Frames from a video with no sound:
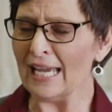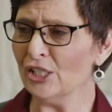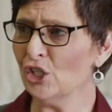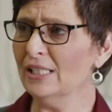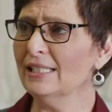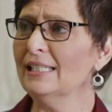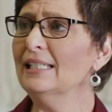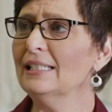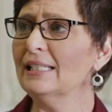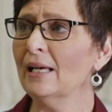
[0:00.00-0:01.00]
and she
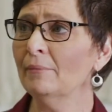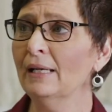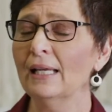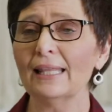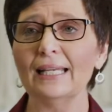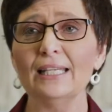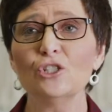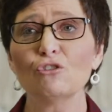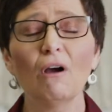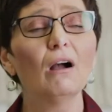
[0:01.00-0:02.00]
sees him that he's
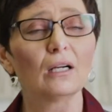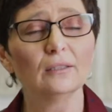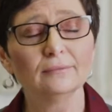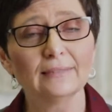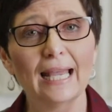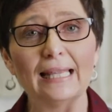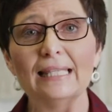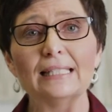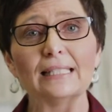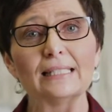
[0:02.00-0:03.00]
drunk. And
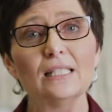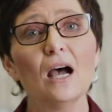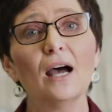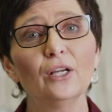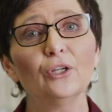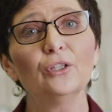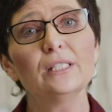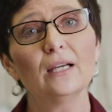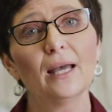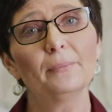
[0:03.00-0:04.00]
this is not a good
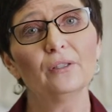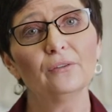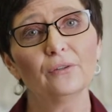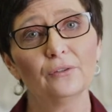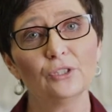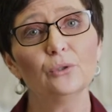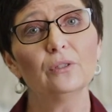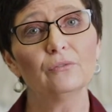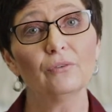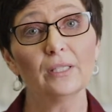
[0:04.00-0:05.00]
time to
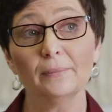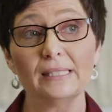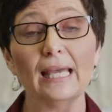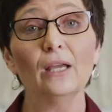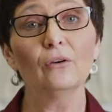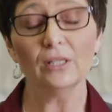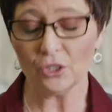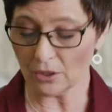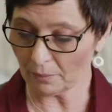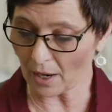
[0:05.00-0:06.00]
confront him, as angry as
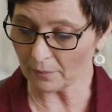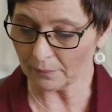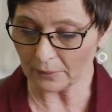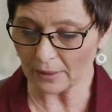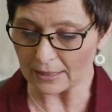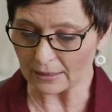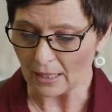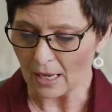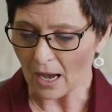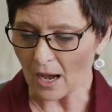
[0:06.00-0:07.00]
she probably was.
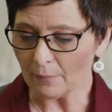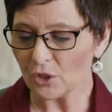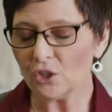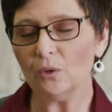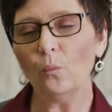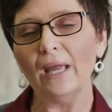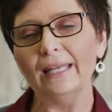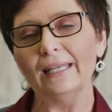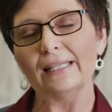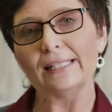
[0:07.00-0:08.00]
She
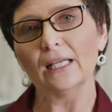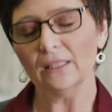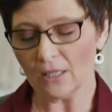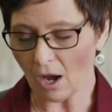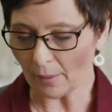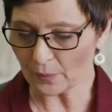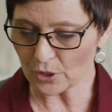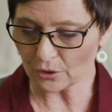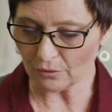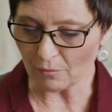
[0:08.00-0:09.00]
waited until an
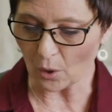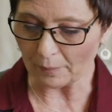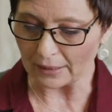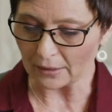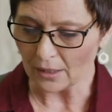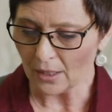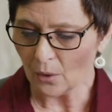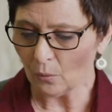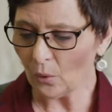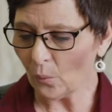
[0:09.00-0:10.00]
opportune moment.
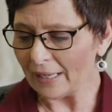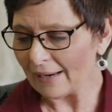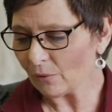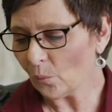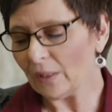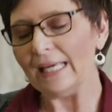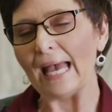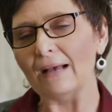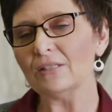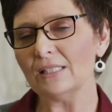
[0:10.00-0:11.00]
Well, whenever we
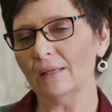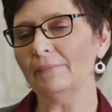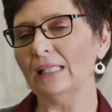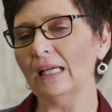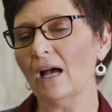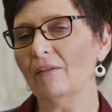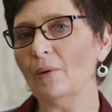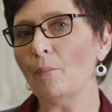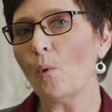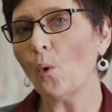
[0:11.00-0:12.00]
have something of
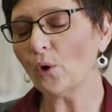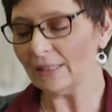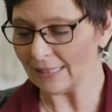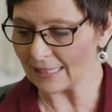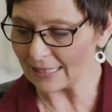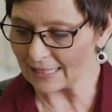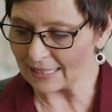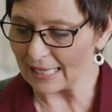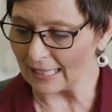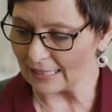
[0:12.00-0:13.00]
importance to
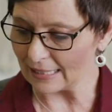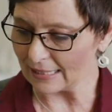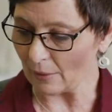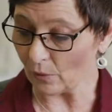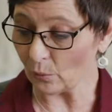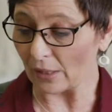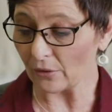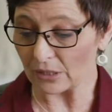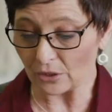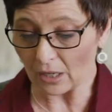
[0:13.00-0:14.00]
say to someone,
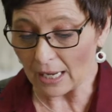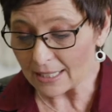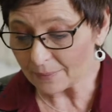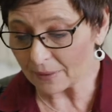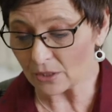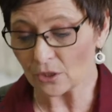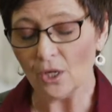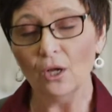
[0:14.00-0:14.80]
whether it's our husbands,